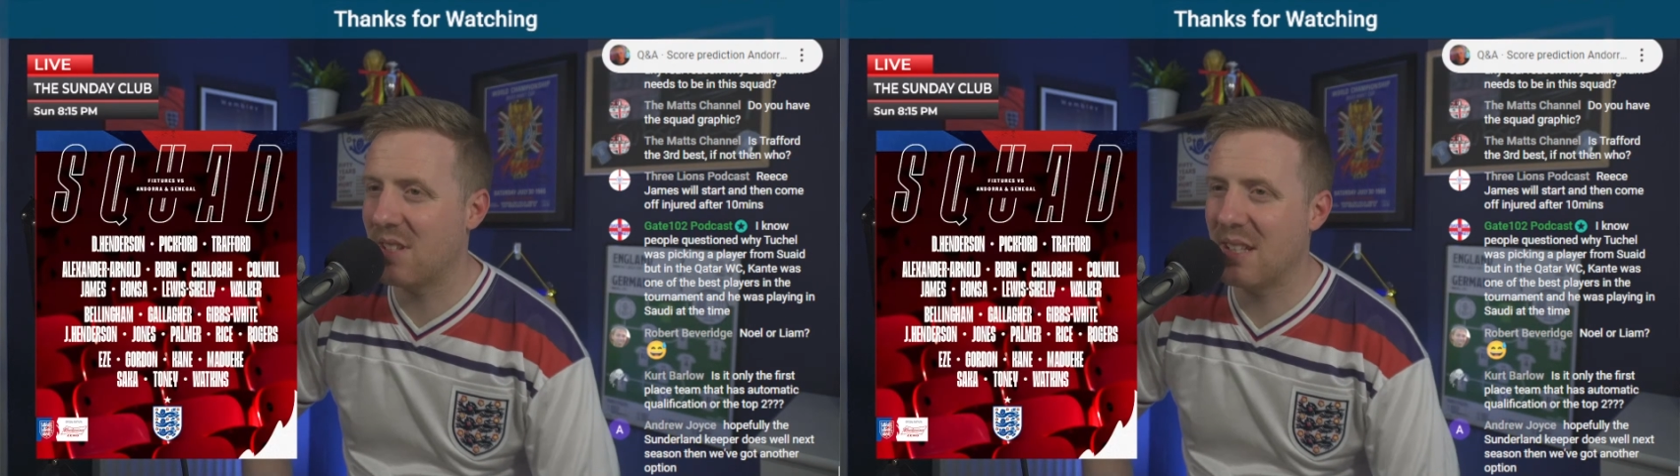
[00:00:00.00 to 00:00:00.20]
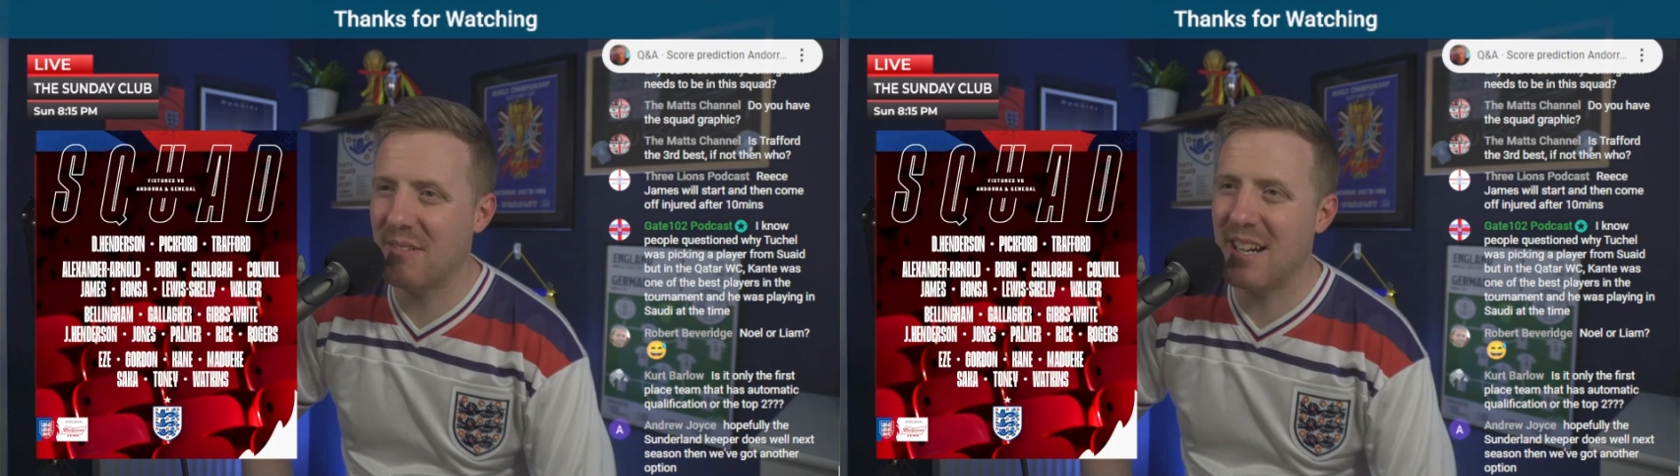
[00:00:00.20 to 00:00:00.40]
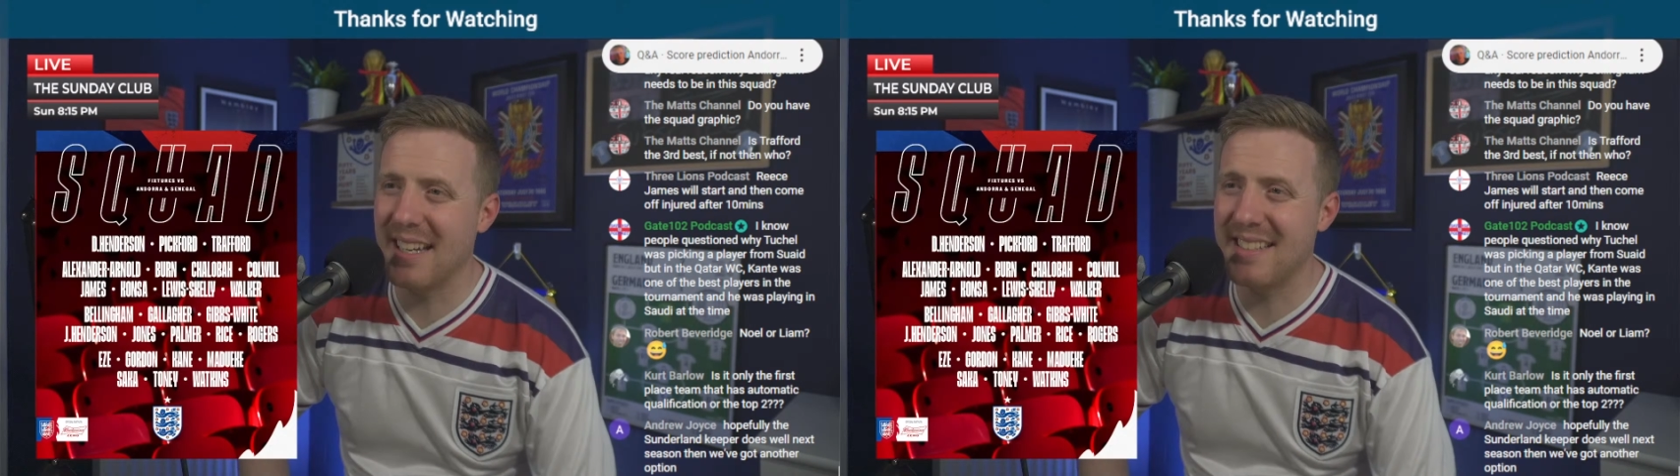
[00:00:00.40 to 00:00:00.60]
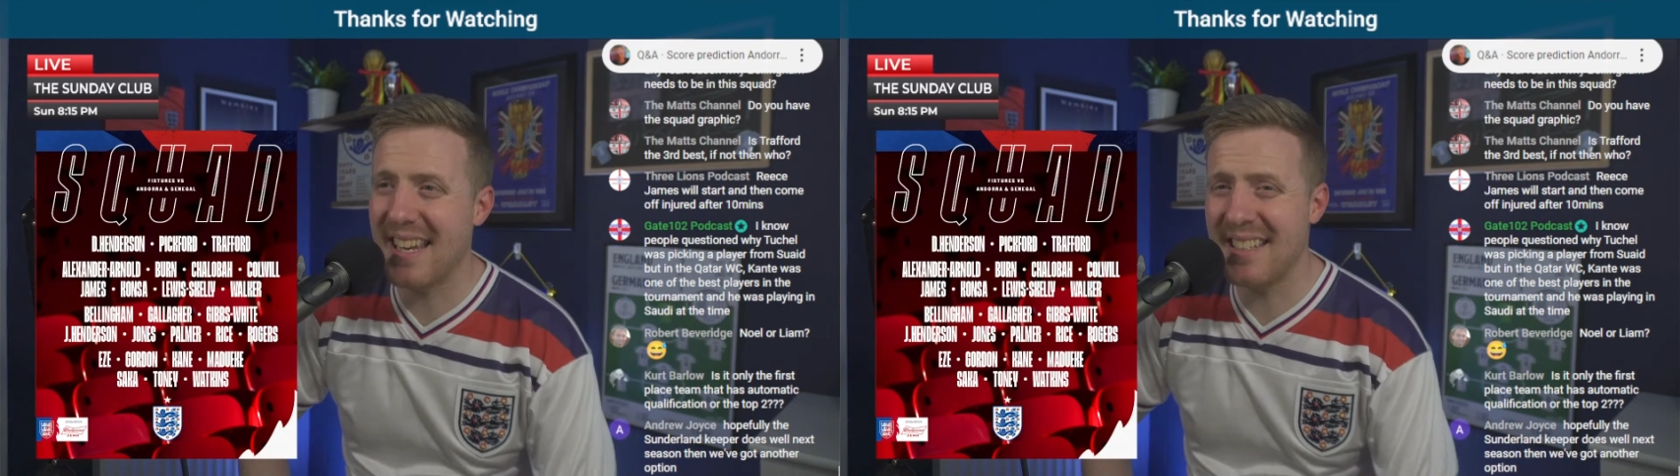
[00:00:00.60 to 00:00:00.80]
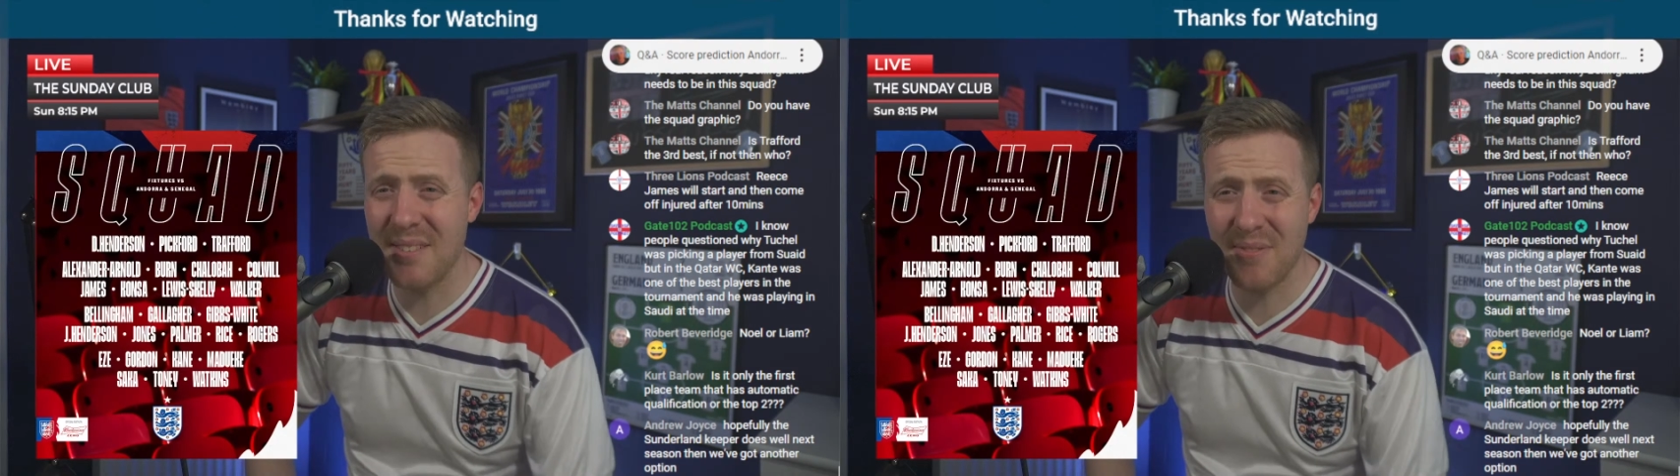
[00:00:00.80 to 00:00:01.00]
think, right,
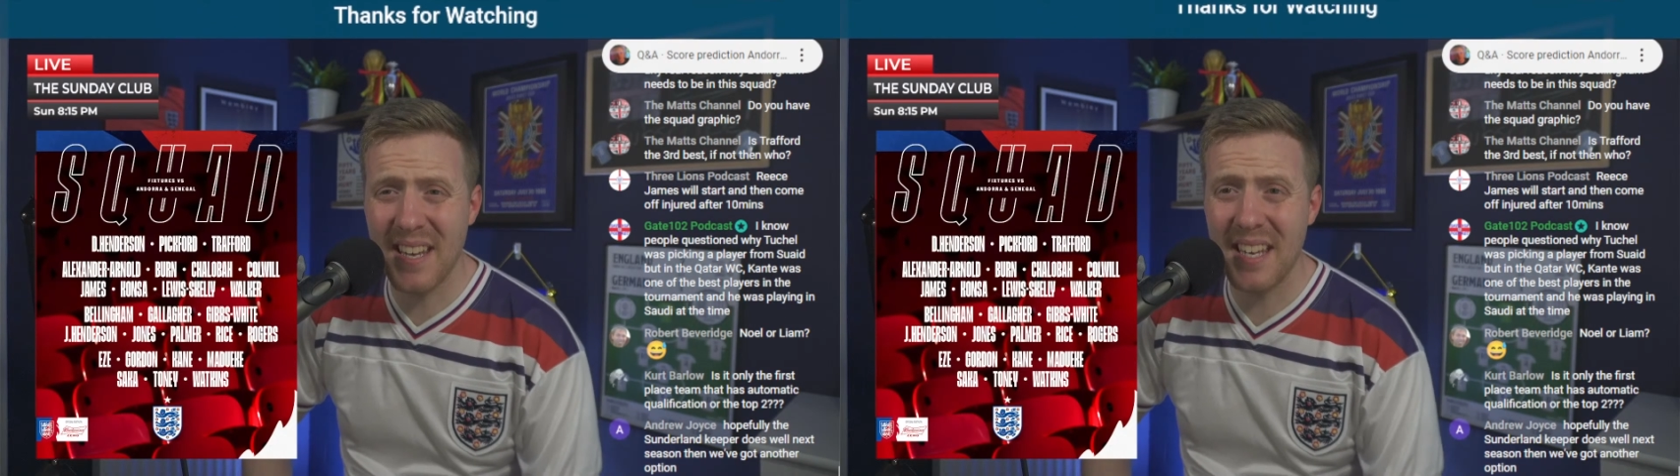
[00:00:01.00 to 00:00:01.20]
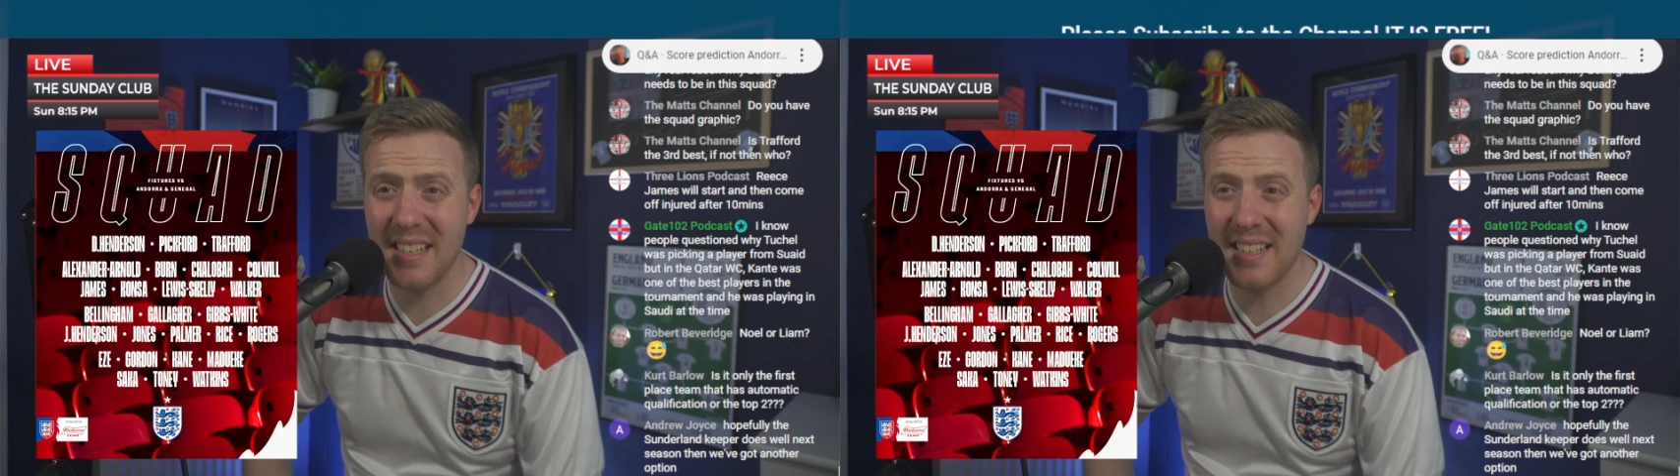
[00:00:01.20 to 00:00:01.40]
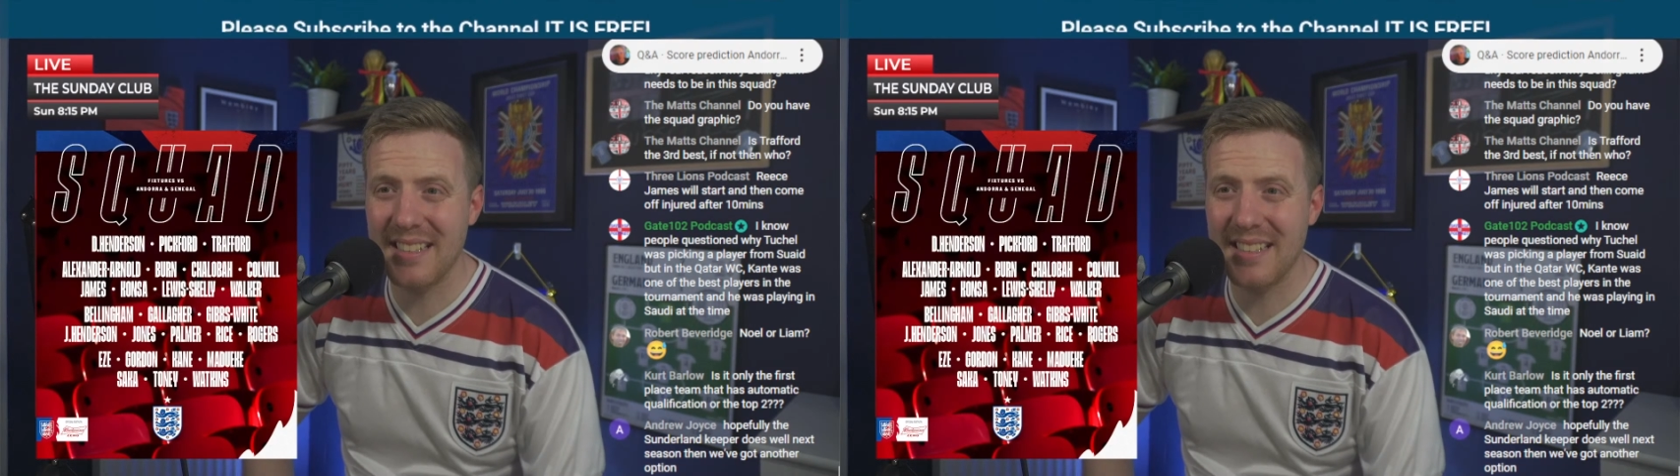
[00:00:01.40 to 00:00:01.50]
is he fit?